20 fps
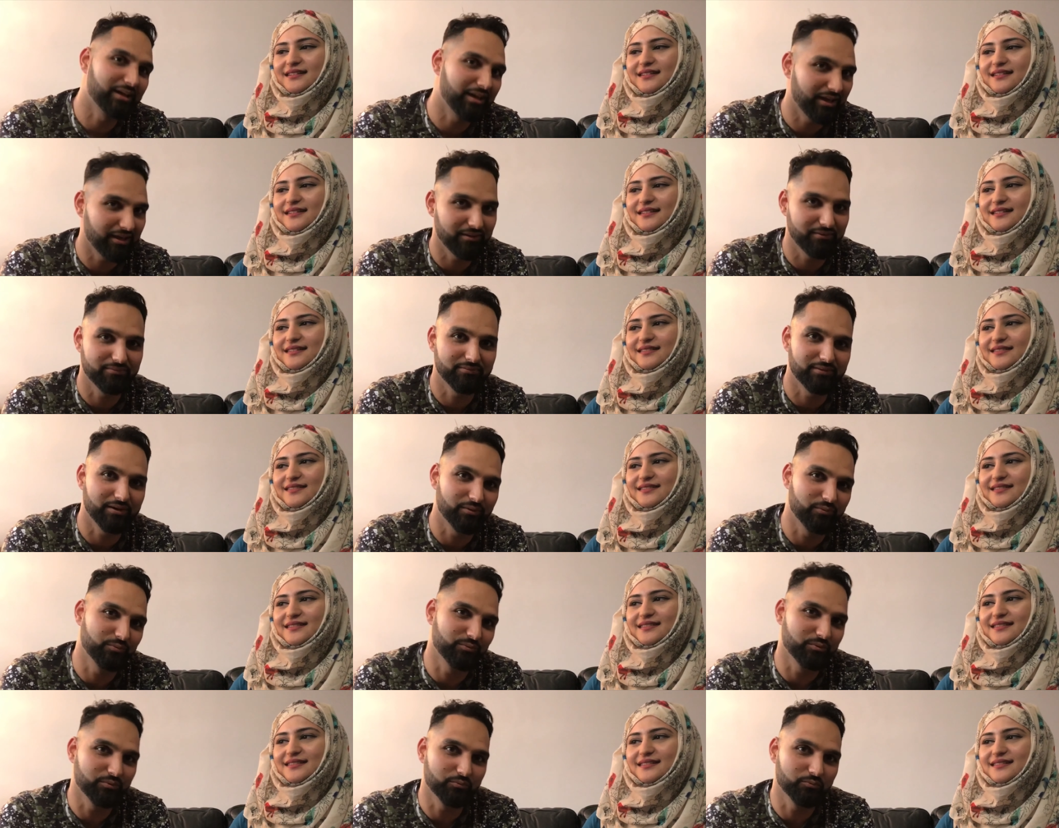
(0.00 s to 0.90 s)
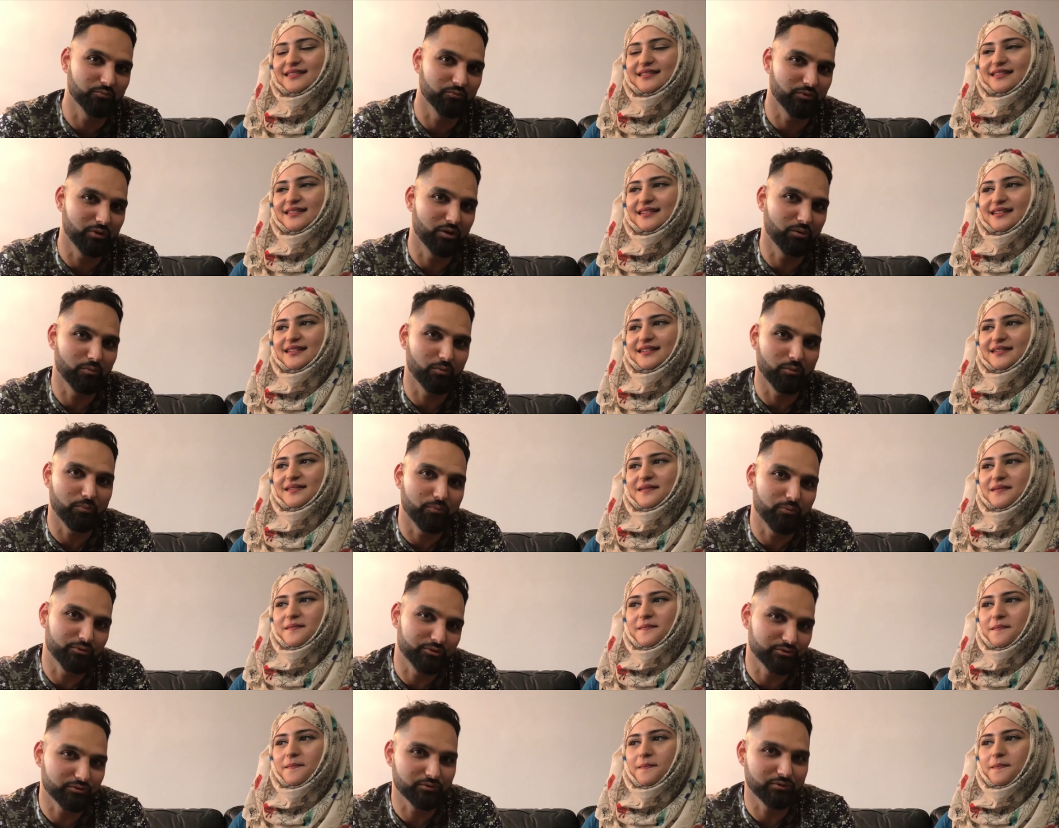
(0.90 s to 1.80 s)
Speaker 1: life, uh, we we got
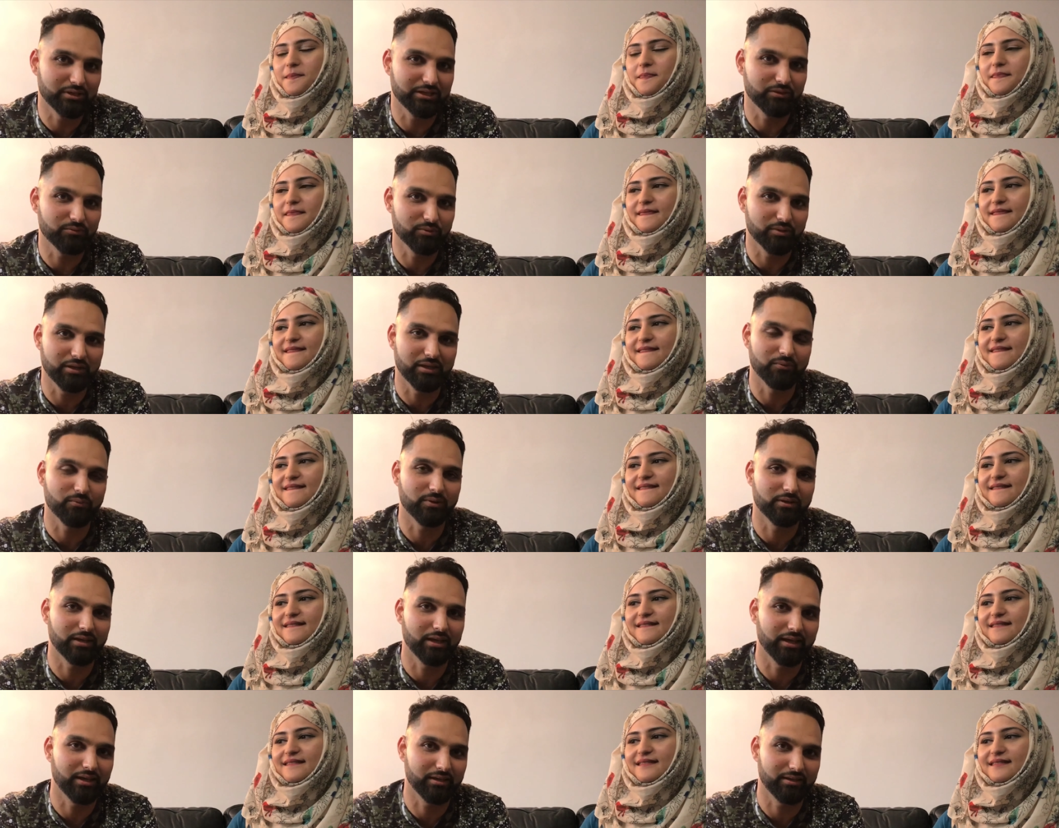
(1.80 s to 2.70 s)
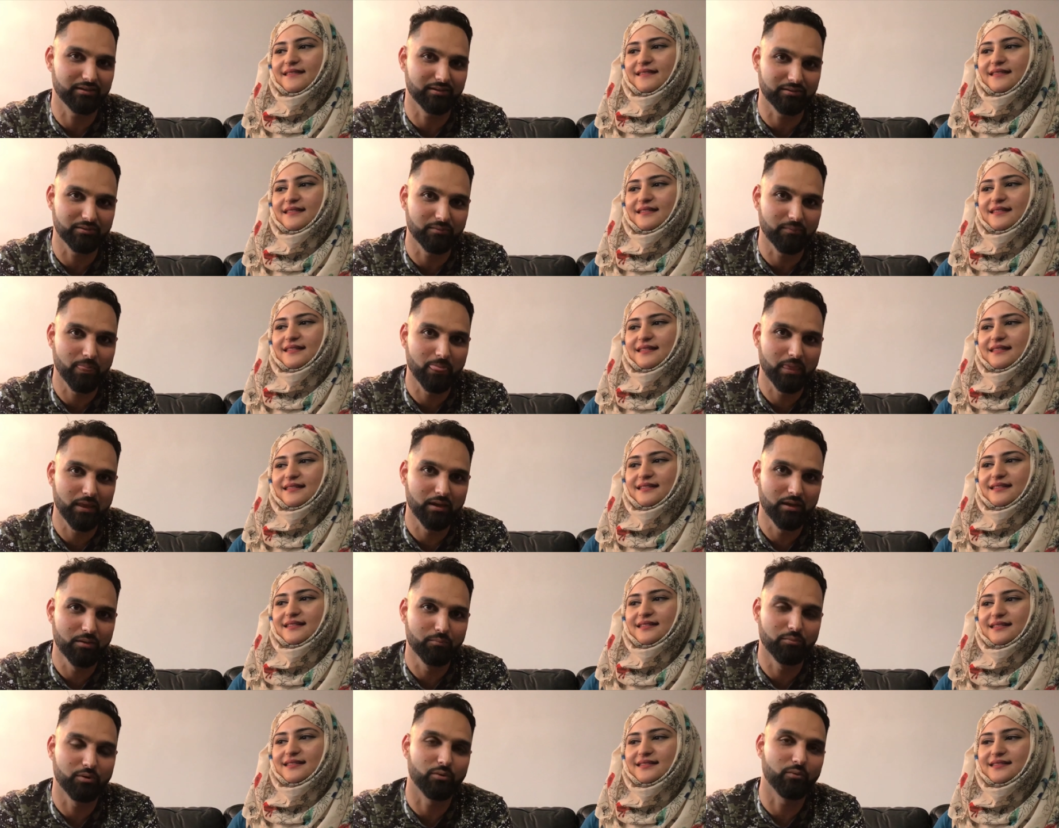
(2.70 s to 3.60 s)
opportunity, we give a like you know,
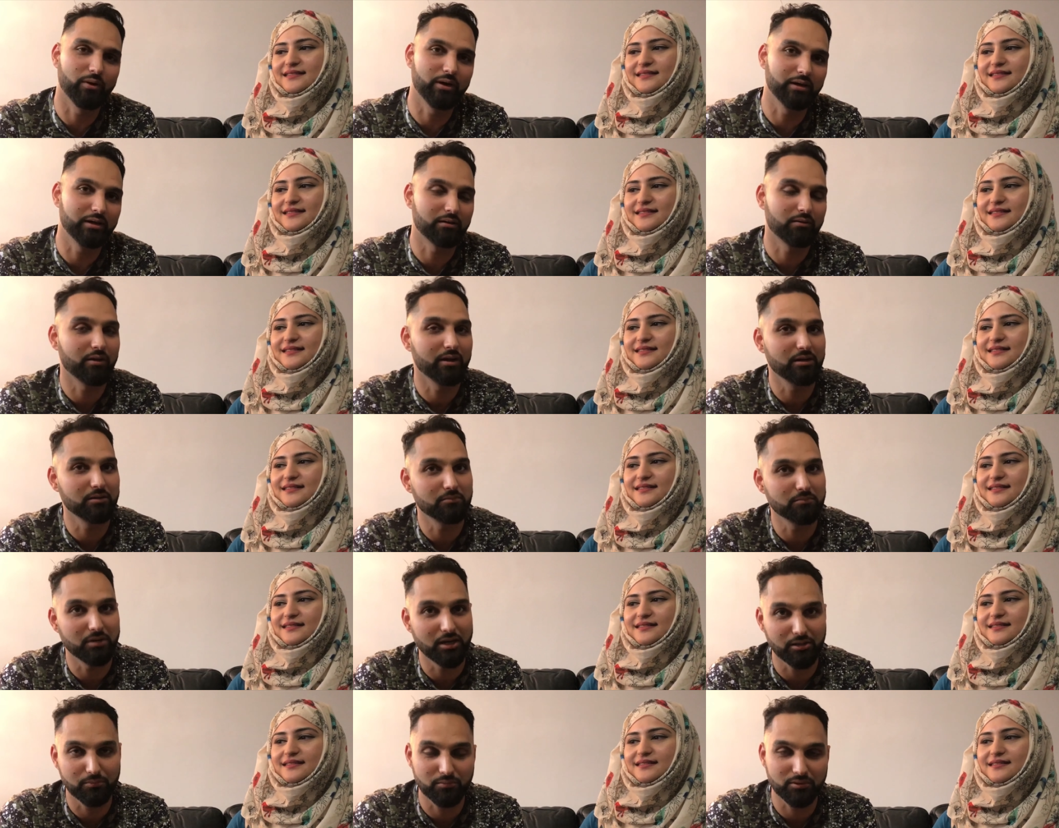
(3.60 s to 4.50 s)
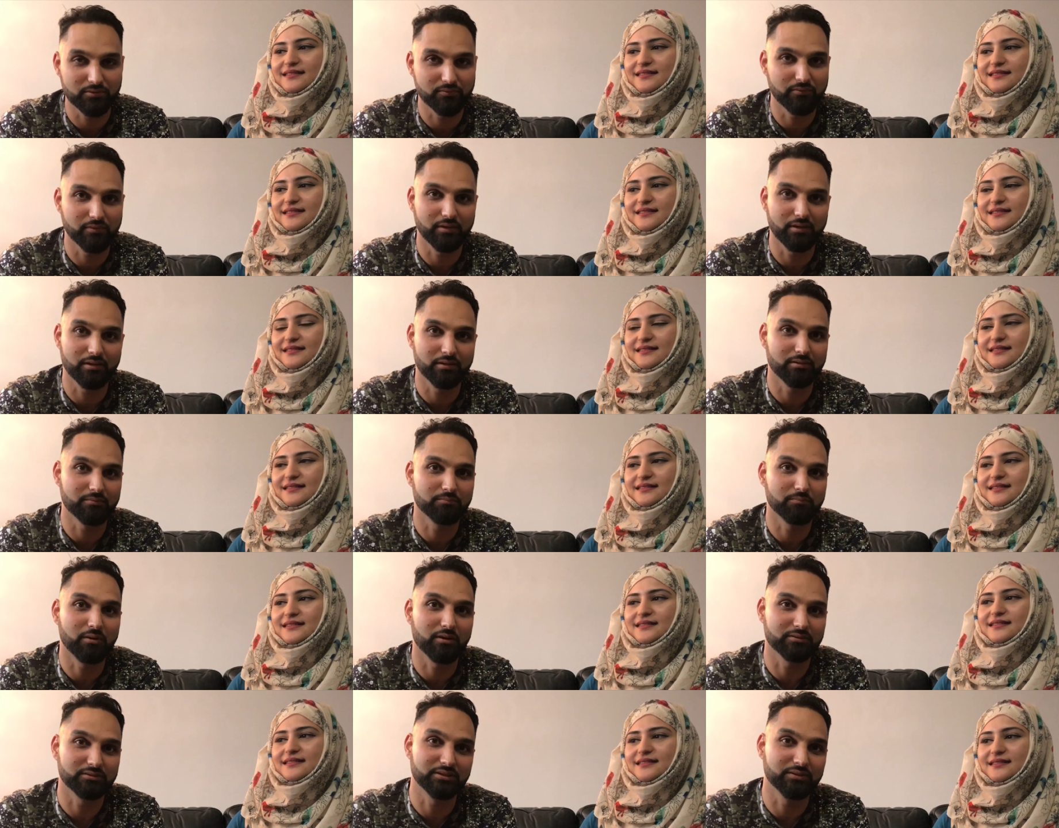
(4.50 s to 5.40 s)
provide the mm. right atmosphere,
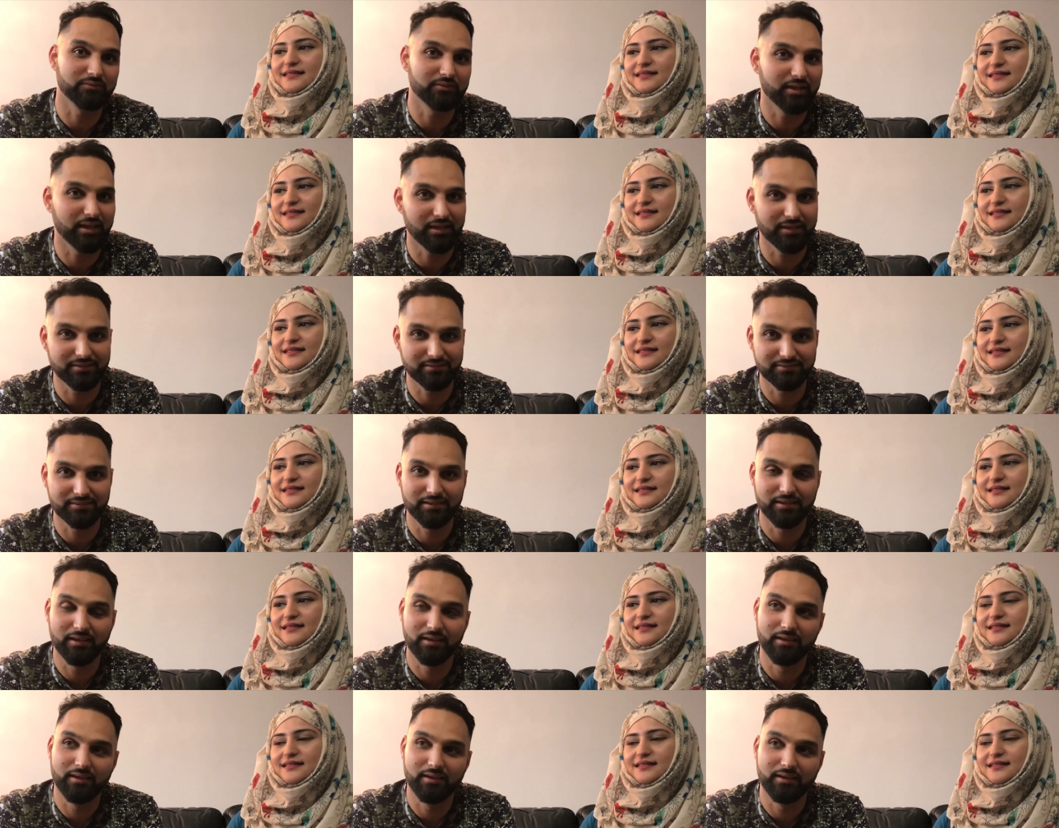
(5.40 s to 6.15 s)
positive things.